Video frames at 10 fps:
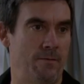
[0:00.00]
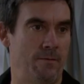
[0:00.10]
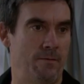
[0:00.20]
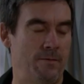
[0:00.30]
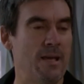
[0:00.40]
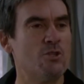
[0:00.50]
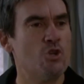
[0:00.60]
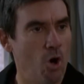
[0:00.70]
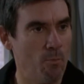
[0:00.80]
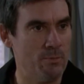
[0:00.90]
Yeah,
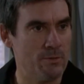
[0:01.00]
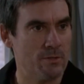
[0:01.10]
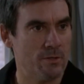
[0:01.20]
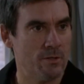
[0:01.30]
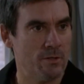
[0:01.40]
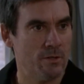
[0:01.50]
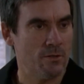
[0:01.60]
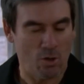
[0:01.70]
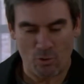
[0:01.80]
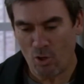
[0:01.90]
jobs.
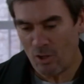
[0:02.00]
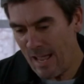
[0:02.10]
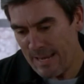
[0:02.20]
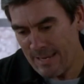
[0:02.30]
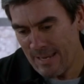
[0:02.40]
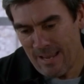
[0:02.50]
Not, not like